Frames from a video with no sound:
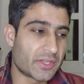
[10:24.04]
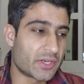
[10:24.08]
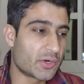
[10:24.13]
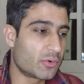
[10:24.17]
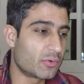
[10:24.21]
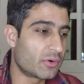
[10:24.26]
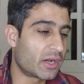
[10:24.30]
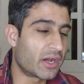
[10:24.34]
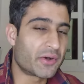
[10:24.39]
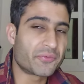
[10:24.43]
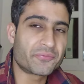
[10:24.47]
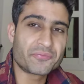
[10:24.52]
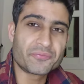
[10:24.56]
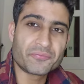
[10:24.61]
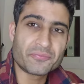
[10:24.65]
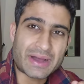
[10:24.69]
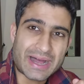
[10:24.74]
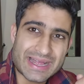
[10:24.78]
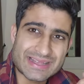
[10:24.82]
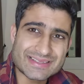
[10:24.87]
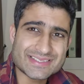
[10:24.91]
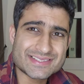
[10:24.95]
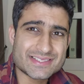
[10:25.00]
you know,
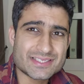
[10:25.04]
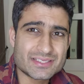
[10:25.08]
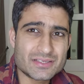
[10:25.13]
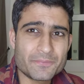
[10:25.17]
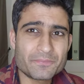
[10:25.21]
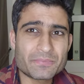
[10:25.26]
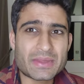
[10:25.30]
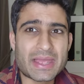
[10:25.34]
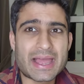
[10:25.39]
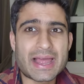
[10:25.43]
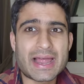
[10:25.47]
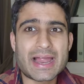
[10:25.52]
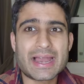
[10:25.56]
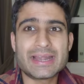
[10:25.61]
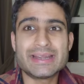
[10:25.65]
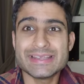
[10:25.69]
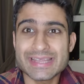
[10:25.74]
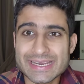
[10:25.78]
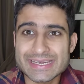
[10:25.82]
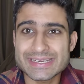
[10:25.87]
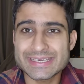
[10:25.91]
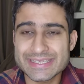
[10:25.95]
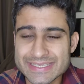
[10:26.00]
answer,
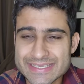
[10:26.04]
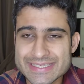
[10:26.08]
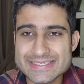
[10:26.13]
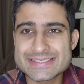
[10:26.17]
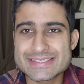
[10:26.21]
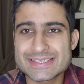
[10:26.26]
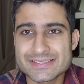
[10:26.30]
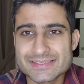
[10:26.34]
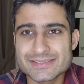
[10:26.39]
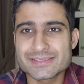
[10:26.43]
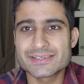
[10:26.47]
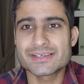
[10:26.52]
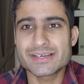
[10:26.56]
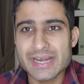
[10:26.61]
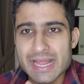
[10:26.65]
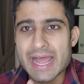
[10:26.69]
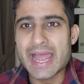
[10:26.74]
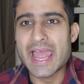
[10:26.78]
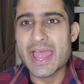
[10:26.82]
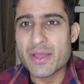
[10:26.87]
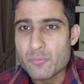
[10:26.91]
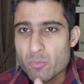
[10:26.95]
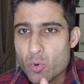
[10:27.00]
and that yes,
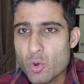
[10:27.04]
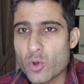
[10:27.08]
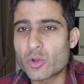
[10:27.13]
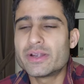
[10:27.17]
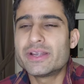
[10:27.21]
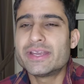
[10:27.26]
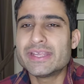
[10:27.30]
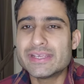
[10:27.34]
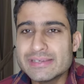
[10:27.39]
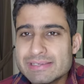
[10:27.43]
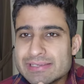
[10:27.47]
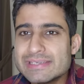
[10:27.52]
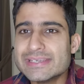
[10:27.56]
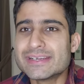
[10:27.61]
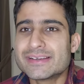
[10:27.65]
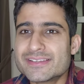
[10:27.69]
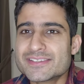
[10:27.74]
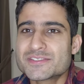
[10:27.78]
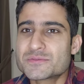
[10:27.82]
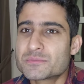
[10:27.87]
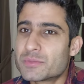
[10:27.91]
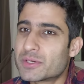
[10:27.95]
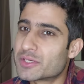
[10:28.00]
sir, I have already
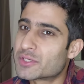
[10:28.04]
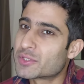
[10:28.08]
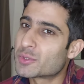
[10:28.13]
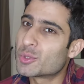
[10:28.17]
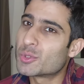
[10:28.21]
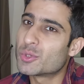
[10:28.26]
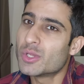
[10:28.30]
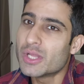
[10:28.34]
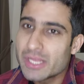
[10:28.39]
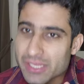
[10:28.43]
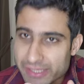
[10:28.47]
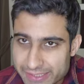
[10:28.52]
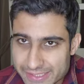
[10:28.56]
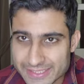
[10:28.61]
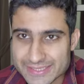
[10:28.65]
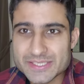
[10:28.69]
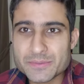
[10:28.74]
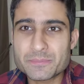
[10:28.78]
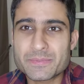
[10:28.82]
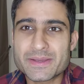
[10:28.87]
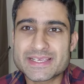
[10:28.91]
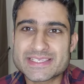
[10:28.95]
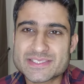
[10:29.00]
cleared this particular
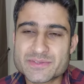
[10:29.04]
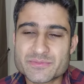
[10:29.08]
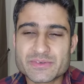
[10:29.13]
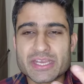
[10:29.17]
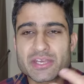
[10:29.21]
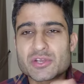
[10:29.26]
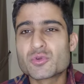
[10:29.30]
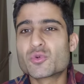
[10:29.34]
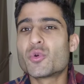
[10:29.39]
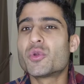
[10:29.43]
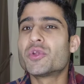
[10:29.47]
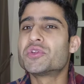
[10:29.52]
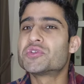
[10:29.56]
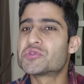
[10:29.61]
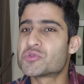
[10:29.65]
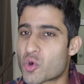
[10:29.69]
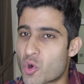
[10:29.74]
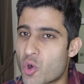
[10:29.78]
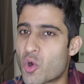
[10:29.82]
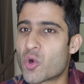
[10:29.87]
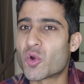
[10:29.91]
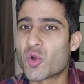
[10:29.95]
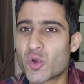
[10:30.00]
Cathay Pacific and going
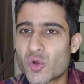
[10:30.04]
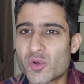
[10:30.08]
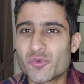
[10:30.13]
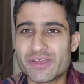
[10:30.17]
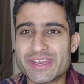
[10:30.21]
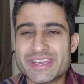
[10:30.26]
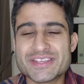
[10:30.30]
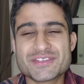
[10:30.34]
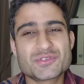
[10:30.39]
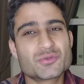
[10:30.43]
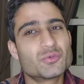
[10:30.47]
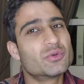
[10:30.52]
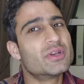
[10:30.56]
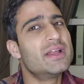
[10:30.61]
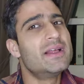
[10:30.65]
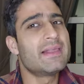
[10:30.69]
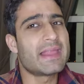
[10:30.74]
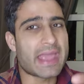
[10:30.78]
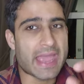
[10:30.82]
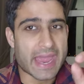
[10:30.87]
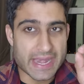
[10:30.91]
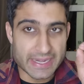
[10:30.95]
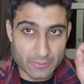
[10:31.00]
to Hong Kong very
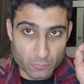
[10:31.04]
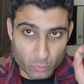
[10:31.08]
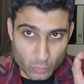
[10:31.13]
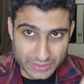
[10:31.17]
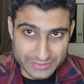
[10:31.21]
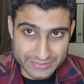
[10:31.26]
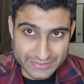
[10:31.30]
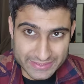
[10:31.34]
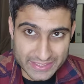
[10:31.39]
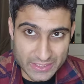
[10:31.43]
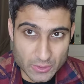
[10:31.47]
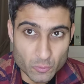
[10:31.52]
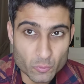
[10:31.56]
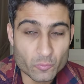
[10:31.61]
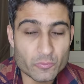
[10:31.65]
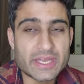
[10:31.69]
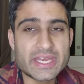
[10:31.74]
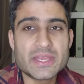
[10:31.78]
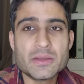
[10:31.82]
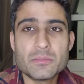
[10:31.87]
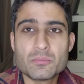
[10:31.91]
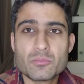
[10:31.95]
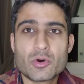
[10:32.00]
soon. And one
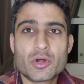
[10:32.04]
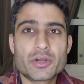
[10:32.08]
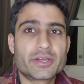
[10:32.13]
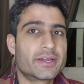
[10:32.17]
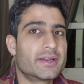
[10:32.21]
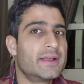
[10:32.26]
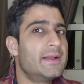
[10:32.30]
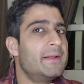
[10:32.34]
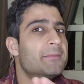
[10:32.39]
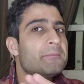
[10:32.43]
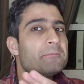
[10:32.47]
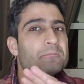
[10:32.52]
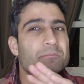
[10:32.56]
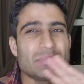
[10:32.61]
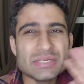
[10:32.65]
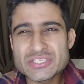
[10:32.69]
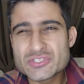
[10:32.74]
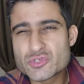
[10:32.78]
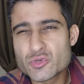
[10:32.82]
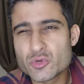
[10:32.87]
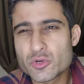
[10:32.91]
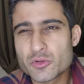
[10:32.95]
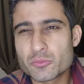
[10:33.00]
thing very important,
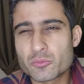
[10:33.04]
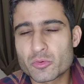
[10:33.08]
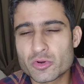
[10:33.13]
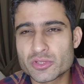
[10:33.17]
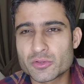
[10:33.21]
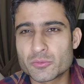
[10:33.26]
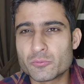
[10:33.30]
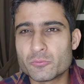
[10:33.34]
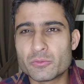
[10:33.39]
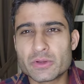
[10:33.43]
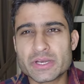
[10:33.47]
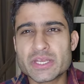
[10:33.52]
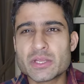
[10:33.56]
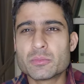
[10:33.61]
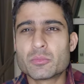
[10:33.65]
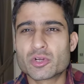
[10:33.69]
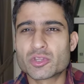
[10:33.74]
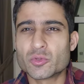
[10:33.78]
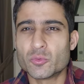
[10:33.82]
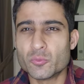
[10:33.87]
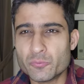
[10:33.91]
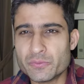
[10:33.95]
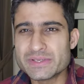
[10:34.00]
please do not worry
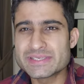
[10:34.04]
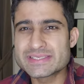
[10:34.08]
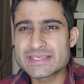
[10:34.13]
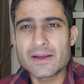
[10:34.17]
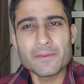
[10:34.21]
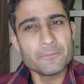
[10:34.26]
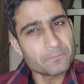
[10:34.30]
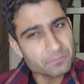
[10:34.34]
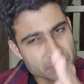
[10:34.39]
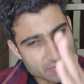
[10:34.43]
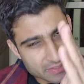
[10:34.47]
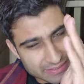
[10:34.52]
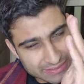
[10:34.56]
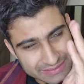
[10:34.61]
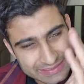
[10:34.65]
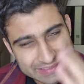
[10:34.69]
about the visa.